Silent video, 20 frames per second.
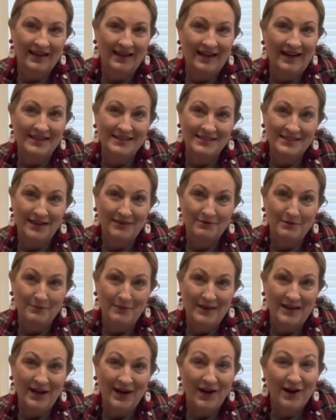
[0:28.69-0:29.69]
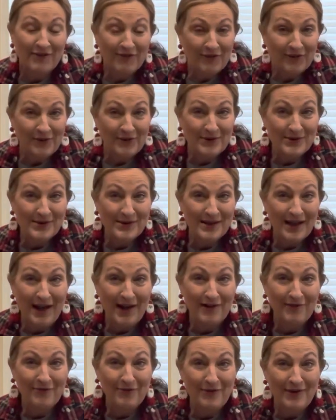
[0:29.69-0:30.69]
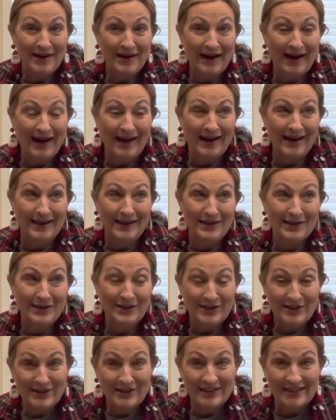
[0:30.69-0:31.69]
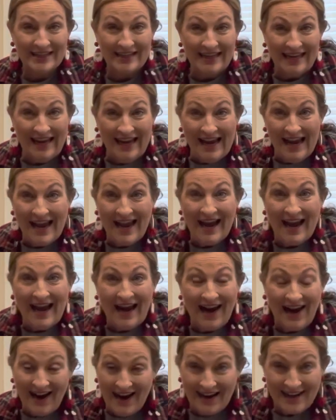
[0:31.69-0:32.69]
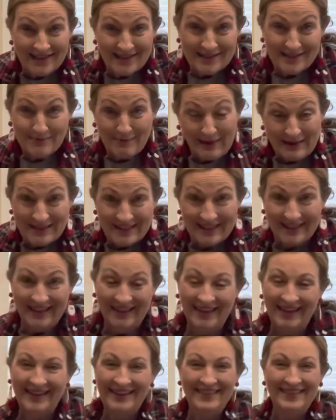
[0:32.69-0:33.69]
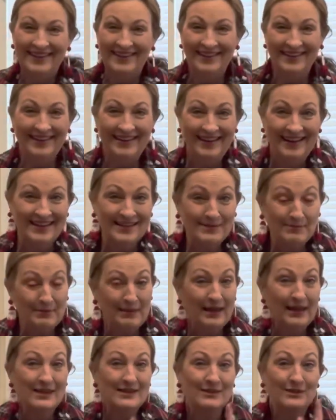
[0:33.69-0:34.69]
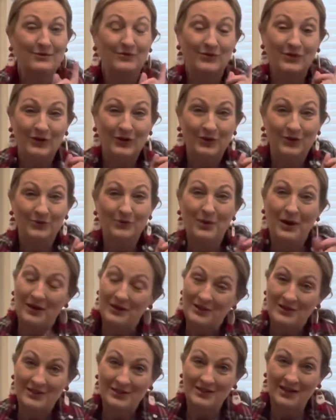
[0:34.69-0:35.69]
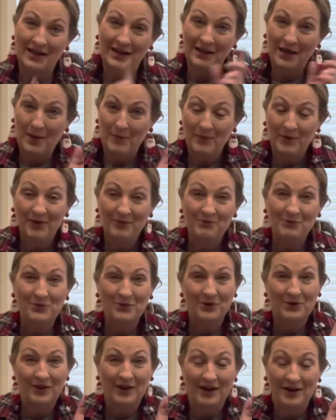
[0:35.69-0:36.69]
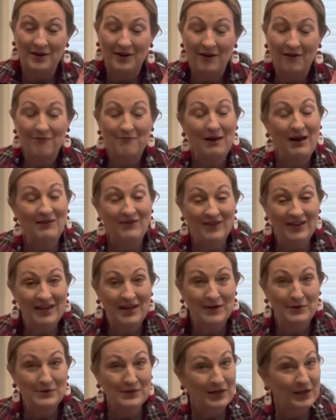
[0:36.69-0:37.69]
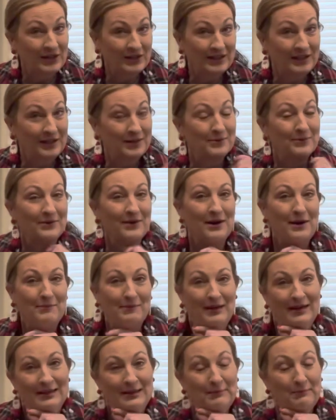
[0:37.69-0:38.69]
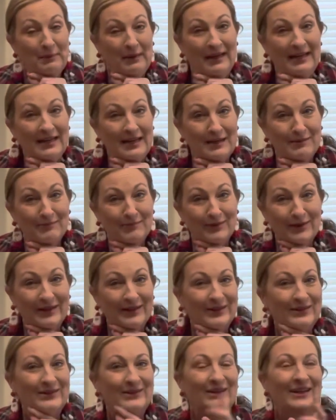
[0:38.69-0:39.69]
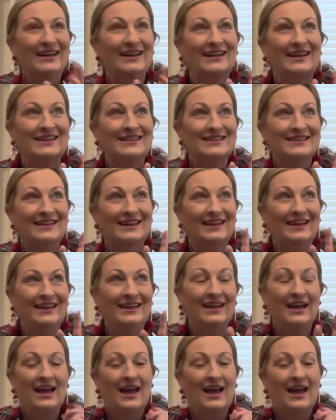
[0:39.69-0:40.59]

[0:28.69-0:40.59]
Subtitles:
I just have to be careful of what I cook, especially on the holidays, because if you watched a couple of my videos earlier where I made the peanut brittle and I said